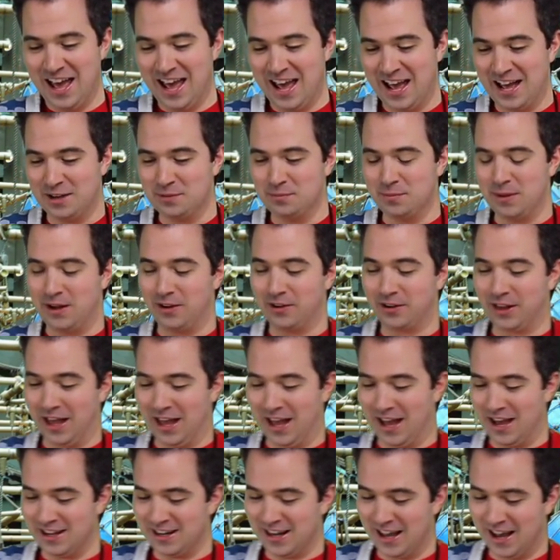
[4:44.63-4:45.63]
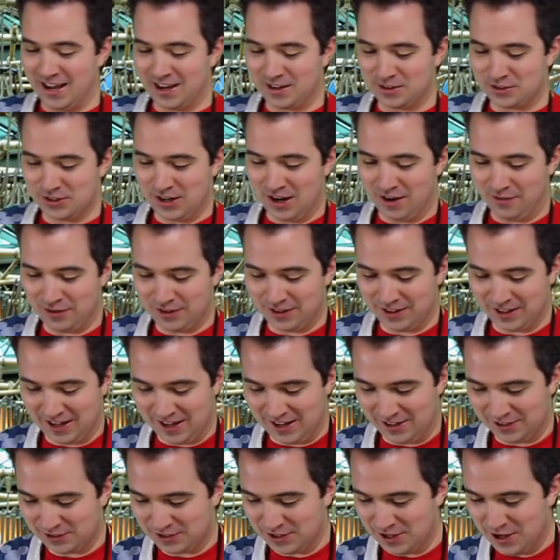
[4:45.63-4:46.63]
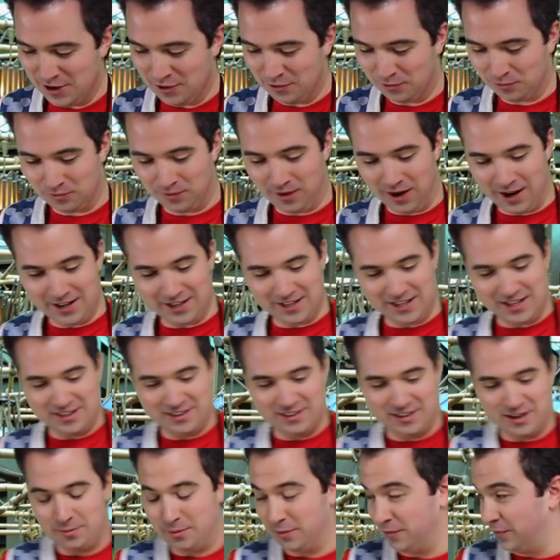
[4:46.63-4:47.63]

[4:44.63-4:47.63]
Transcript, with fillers: and milk and eggs and everything else right in there.